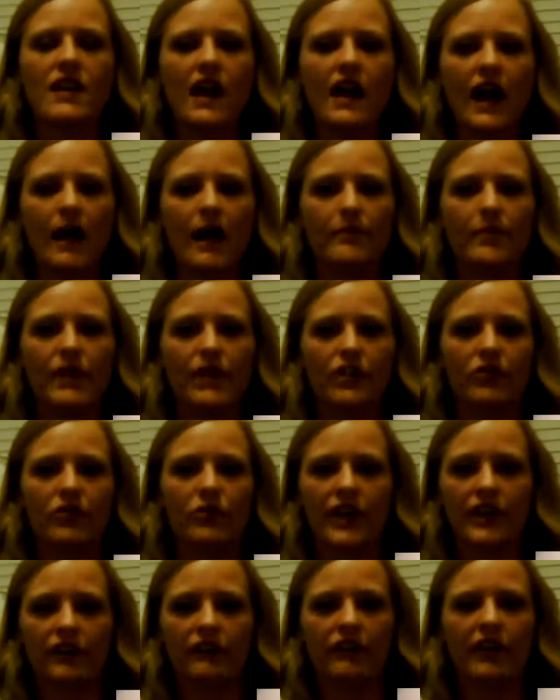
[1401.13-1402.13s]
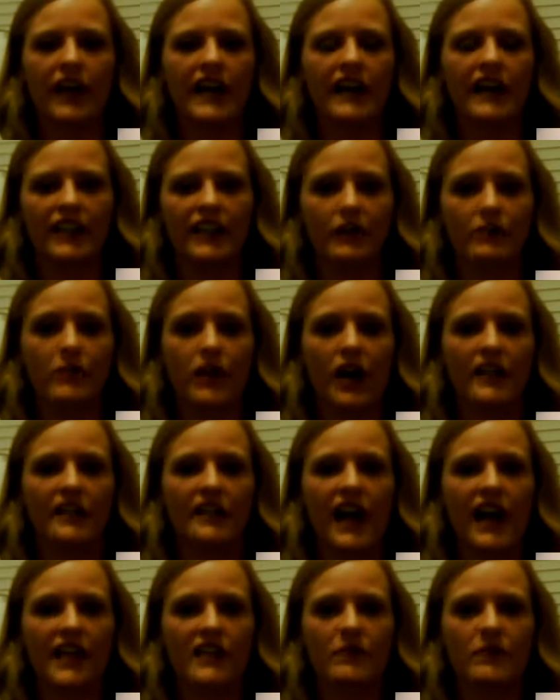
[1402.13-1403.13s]
But you'll want to write in their
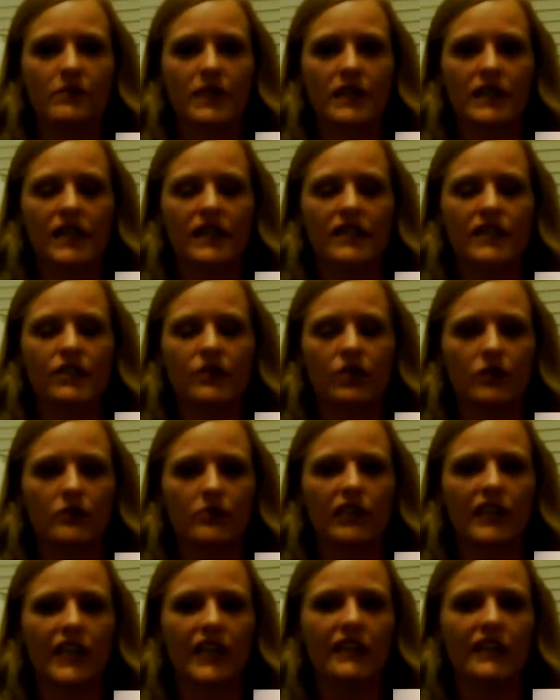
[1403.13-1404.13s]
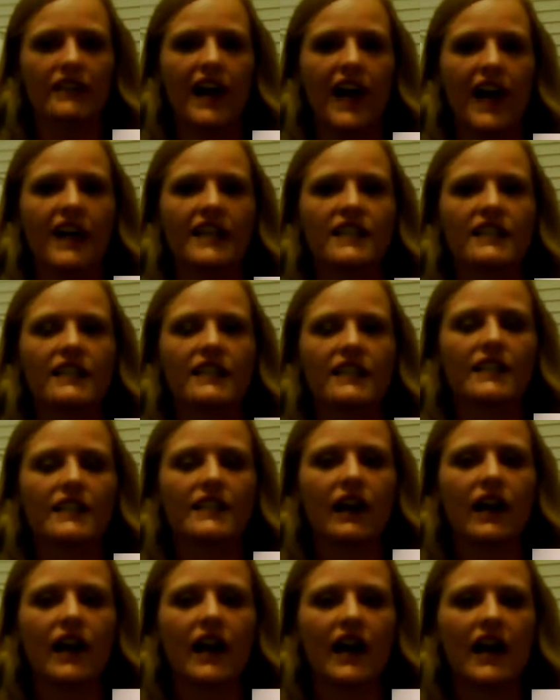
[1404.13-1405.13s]
podcast, because normally that
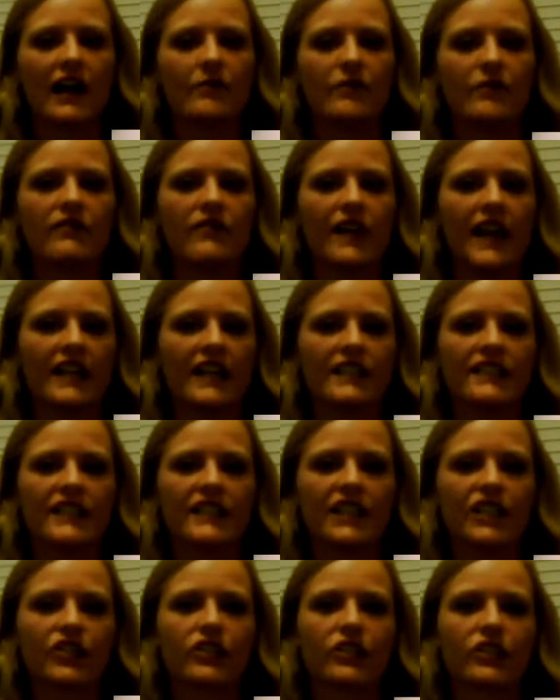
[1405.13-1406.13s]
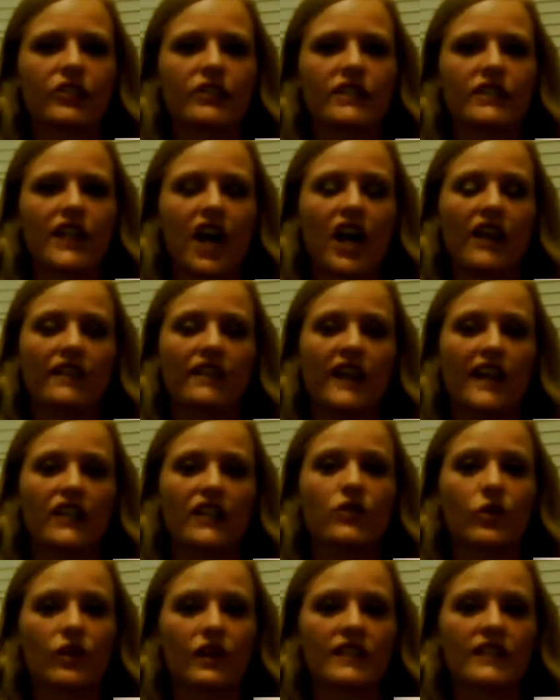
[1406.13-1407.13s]
event, it includes the online
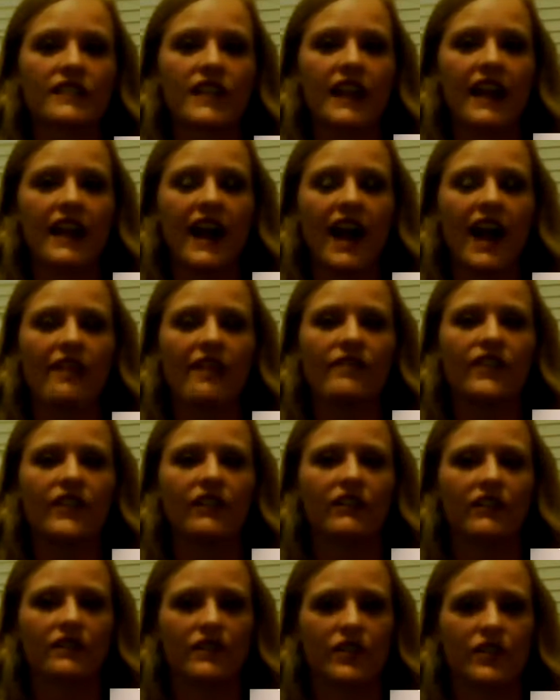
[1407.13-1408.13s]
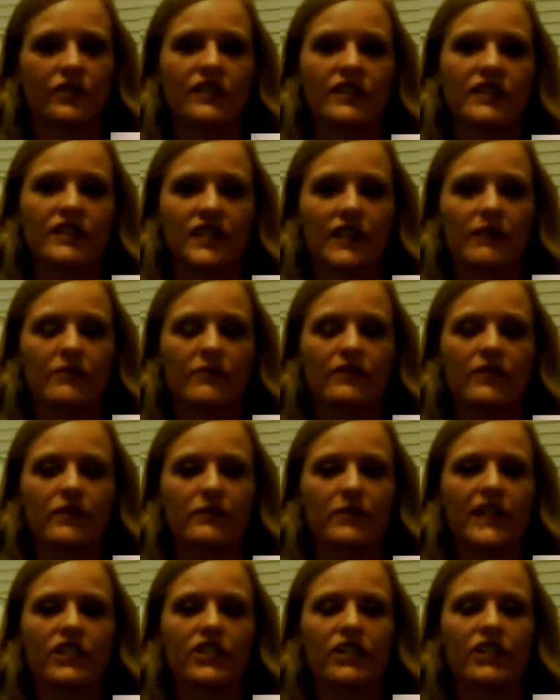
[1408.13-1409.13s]
course that I have that reviews the same
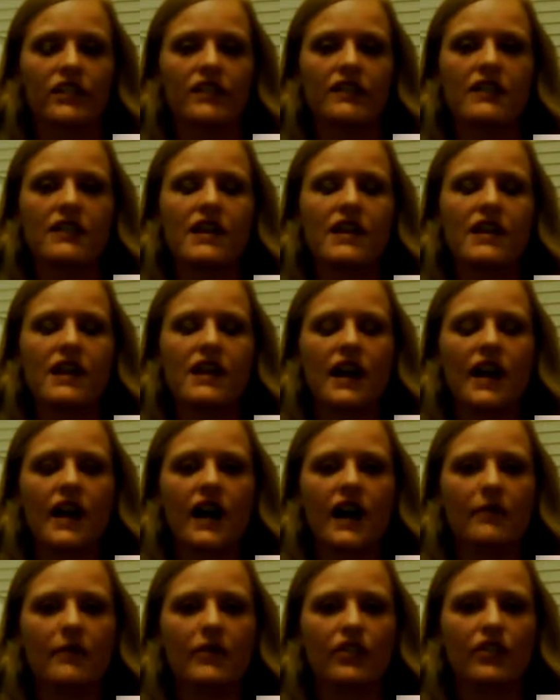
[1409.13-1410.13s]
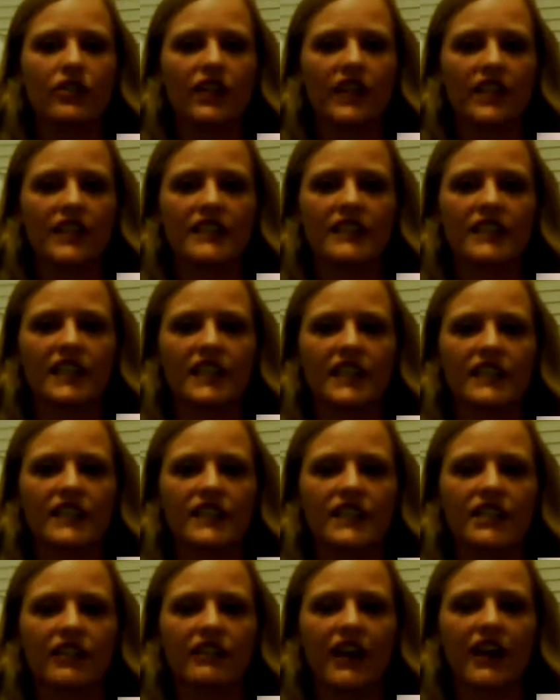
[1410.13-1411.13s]
information, and you'll get a ticket
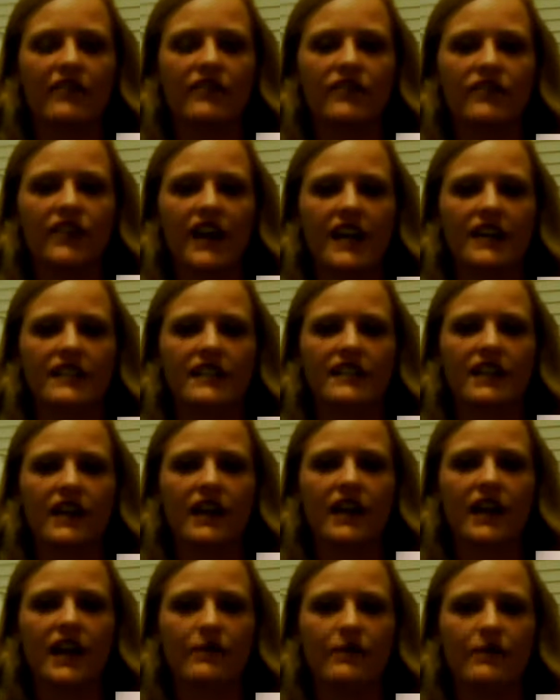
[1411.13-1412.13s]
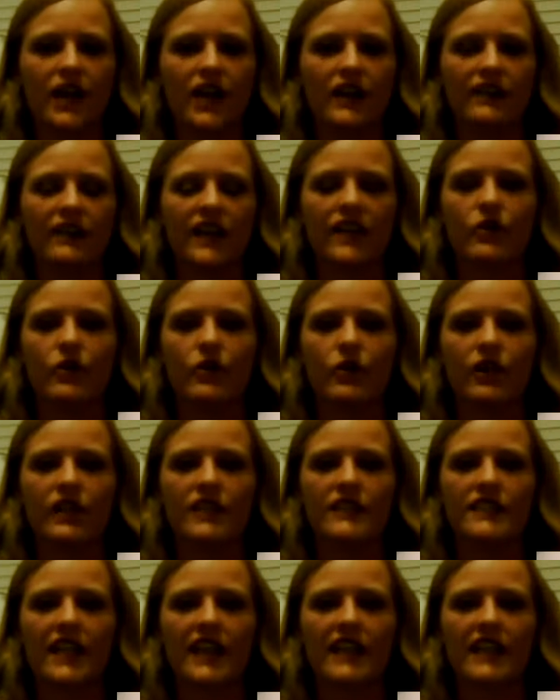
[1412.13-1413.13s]
to the live event, the online
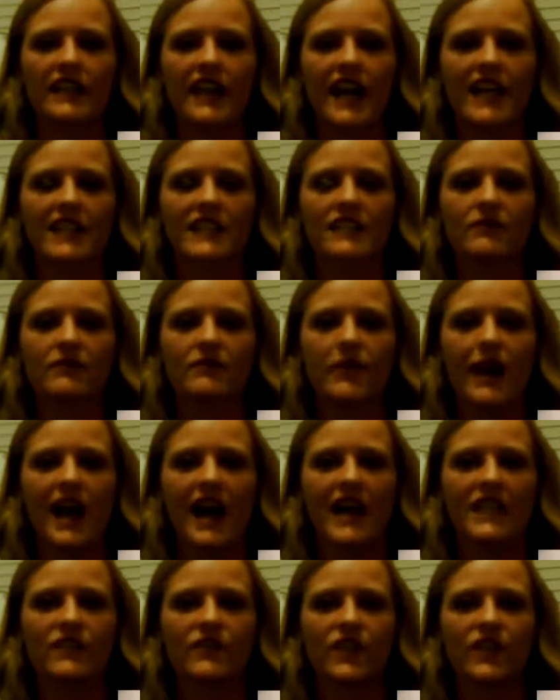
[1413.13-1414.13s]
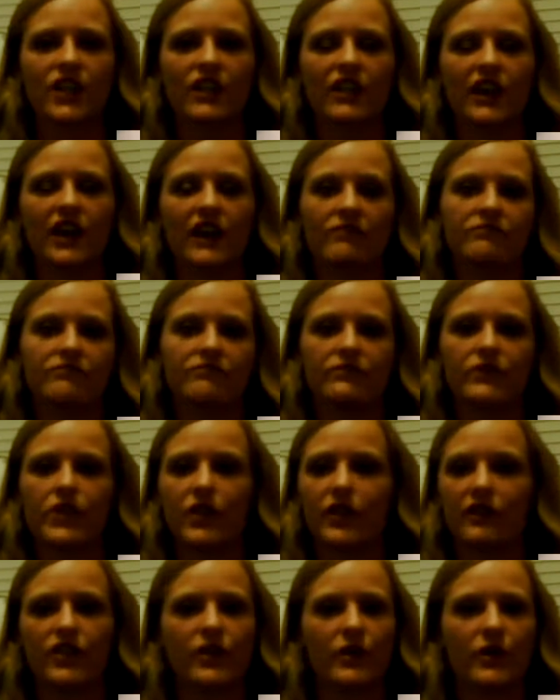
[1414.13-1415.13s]
course, and a guest pass for
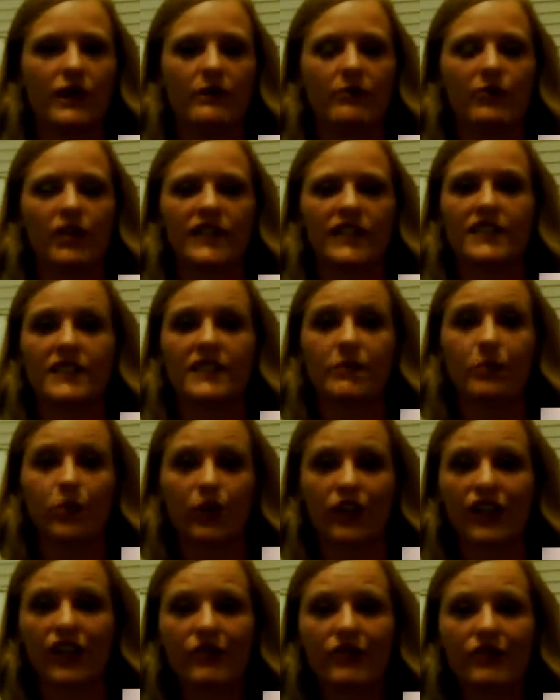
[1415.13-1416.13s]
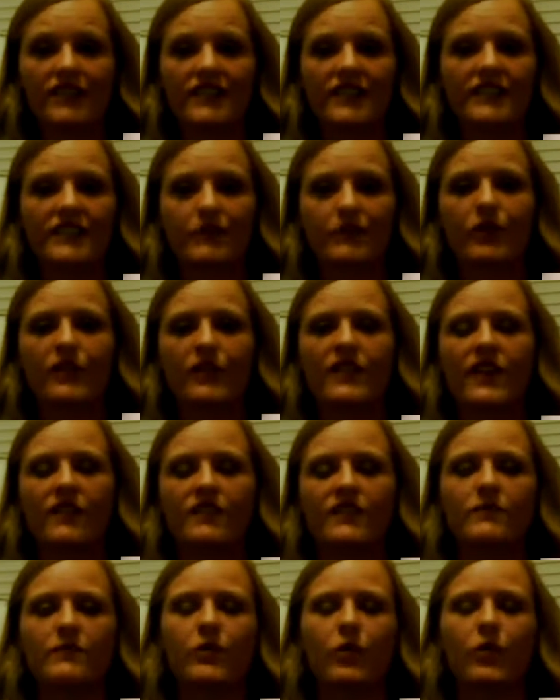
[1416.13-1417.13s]
whoever you want to bring to support you, because it's important to
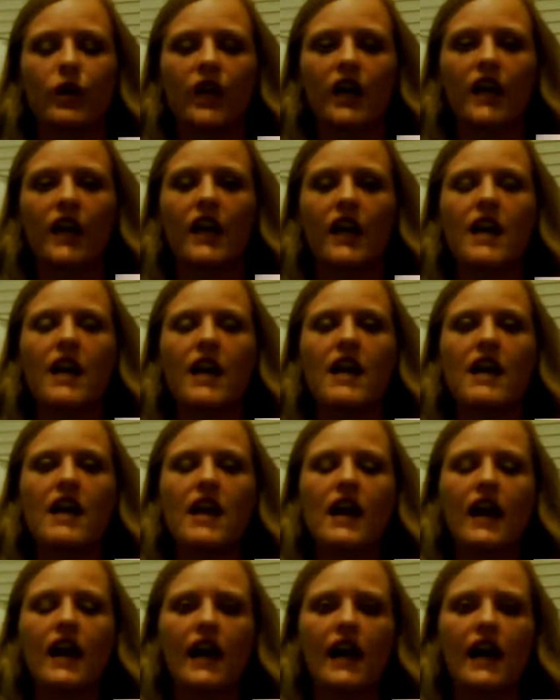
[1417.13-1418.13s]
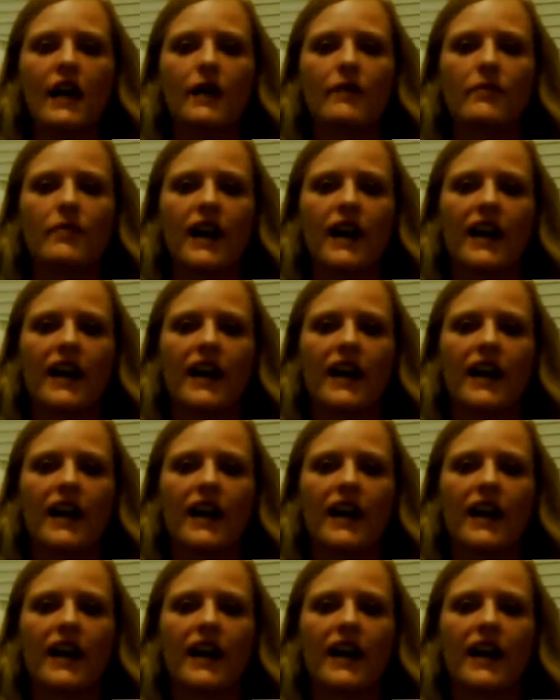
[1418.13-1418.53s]
have support. And